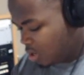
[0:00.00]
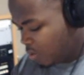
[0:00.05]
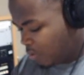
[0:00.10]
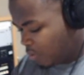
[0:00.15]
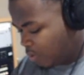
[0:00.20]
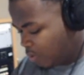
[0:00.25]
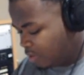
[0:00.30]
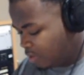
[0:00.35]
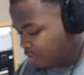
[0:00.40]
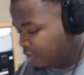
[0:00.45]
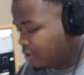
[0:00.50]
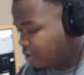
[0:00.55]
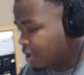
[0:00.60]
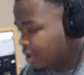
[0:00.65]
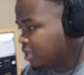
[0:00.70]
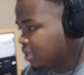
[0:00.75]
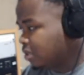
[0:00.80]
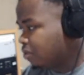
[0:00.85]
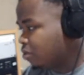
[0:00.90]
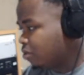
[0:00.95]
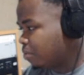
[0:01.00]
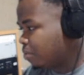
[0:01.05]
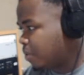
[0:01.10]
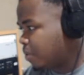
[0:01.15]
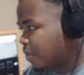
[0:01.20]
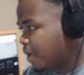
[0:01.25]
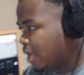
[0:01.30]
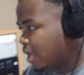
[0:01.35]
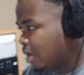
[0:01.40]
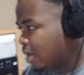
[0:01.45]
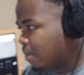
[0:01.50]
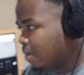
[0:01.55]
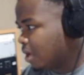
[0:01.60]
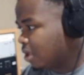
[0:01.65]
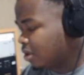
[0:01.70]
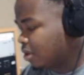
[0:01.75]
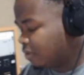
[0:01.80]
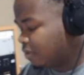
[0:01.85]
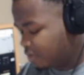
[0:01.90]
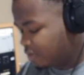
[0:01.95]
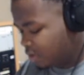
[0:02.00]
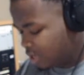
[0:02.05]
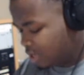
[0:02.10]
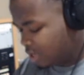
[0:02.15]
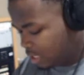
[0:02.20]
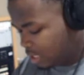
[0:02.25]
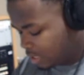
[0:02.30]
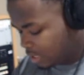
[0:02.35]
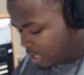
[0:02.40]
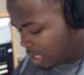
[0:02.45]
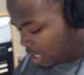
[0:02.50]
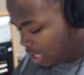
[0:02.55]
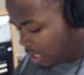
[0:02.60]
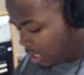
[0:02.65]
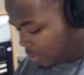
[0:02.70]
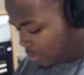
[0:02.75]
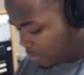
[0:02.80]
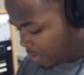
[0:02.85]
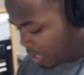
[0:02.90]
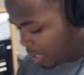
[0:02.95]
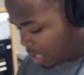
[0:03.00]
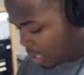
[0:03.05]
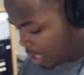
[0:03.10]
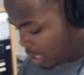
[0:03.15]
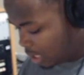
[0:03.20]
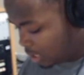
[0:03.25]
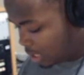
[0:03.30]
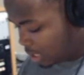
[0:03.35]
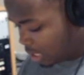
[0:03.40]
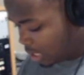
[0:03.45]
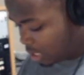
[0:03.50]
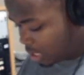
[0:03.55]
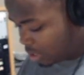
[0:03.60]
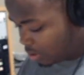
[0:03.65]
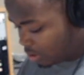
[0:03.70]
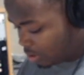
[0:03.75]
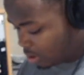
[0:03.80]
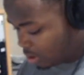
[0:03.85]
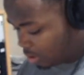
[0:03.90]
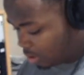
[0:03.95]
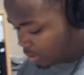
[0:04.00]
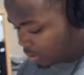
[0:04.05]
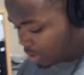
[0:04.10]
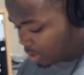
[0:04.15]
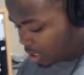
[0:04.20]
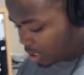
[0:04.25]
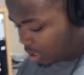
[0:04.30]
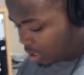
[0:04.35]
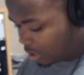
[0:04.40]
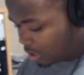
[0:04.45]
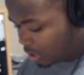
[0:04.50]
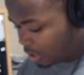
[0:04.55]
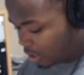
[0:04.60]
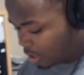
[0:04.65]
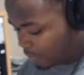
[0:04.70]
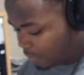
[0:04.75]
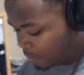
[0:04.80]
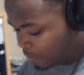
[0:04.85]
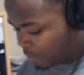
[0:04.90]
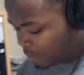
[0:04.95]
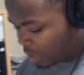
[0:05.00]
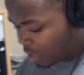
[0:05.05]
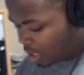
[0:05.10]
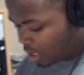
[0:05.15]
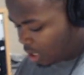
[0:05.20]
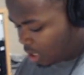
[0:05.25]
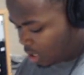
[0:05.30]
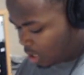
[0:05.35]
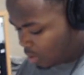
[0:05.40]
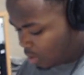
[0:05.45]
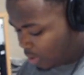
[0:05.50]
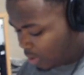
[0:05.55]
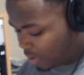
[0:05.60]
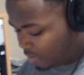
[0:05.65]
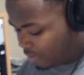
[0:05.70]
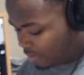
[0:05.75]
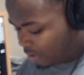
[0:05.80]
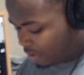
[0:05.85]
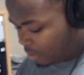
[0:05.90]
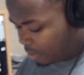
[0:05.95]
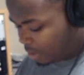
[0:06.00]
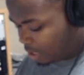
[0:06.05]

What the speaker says: The phone lines are open. We're heading back to the phone lines, and we are taking your calls here on WIN FM